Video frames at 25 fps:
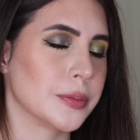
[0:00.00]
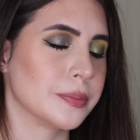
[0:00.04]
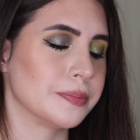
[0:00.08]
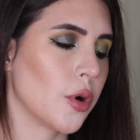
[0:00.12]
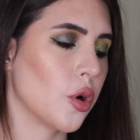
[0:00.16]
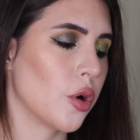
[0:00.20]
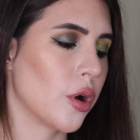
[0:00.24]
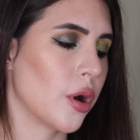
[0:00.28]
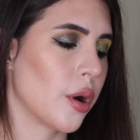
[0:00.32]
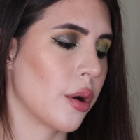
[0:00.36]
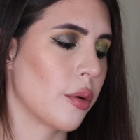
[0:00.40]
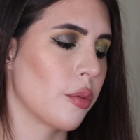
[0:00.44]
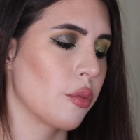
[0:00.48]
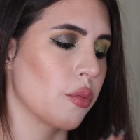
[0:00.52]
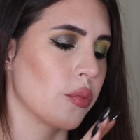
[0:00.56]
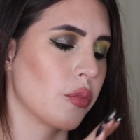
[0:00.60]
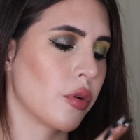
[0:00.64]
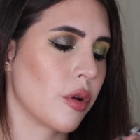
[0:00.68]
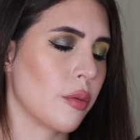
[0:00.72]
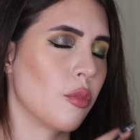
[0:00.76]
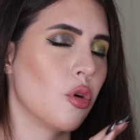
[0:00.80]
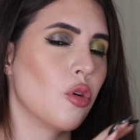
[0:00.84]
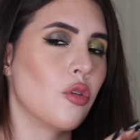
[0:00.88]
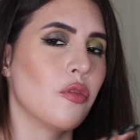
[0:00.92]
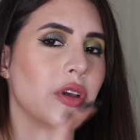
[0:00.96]
or
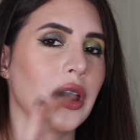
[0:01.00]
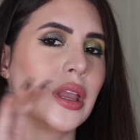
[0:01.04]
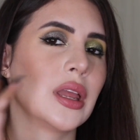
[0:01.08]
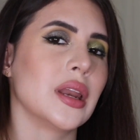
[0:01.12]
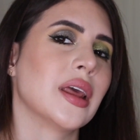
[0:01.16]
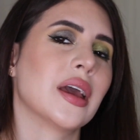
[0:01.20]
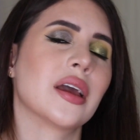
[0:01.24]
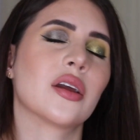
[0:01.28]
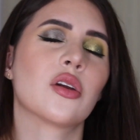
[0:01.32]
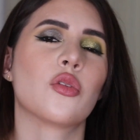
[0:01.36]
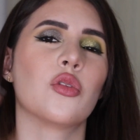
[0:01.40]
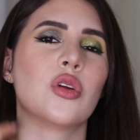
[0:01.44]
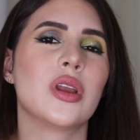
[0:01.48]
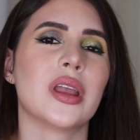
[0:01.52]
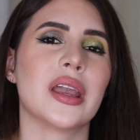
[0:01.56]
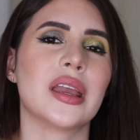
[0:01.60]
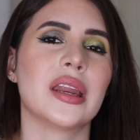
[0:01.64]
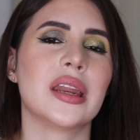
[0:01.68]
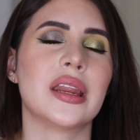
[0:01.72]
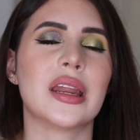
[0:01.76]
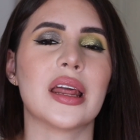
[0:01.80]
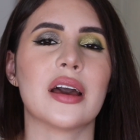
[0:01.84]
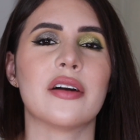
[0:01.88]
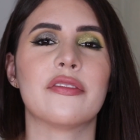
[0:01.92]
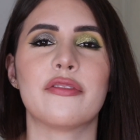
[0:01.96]
removing and
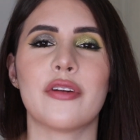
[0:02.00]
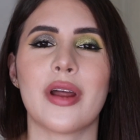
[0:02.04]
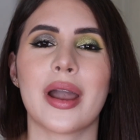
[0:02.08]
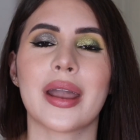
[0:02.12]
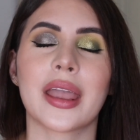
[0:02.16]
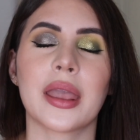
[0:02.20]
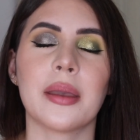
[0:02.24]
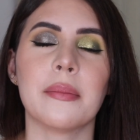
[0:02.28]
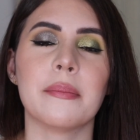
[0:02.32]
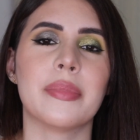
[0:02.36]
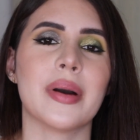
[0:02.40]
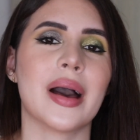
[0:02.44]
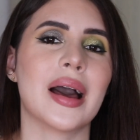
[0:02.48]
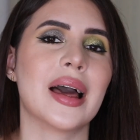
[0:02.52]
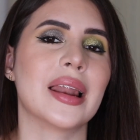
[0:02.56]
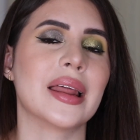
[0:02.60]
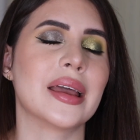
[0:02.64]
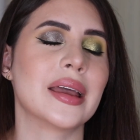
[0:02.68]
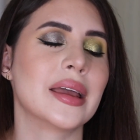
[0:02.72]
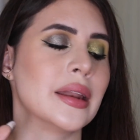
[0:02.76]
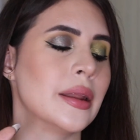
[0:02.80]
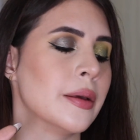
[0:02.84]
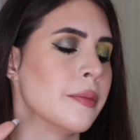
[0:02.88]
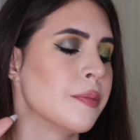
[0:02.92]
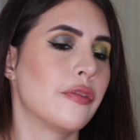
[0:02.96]
creating a Franken
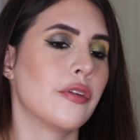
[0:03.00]
palette